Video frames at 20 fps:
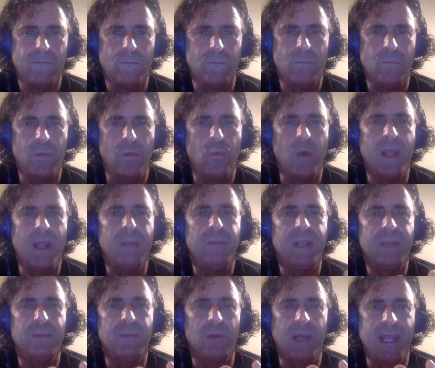the way
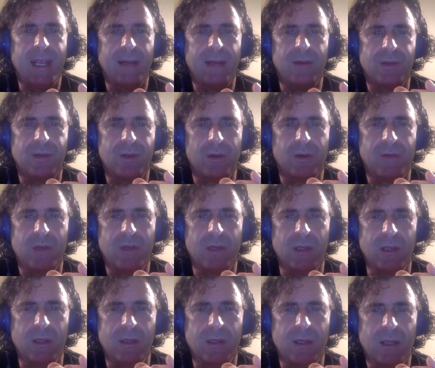people handle
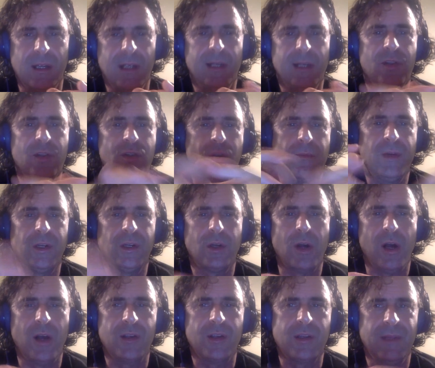services, someone
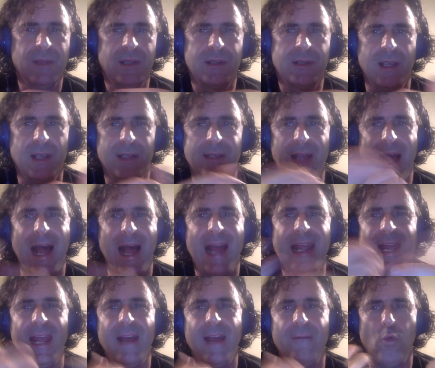calls them and says, I
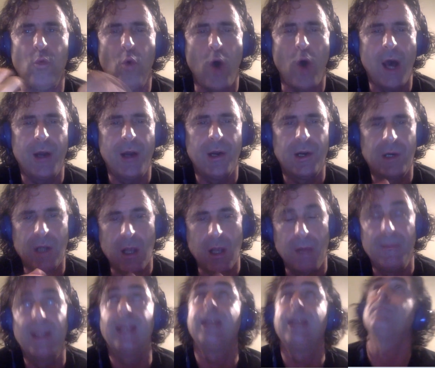have water
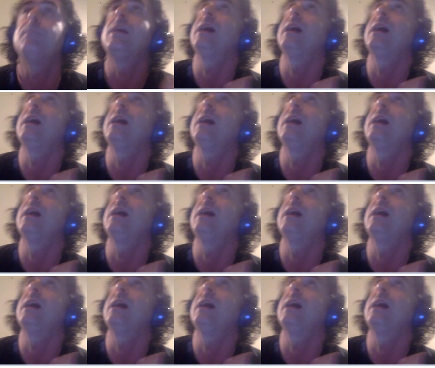coming in my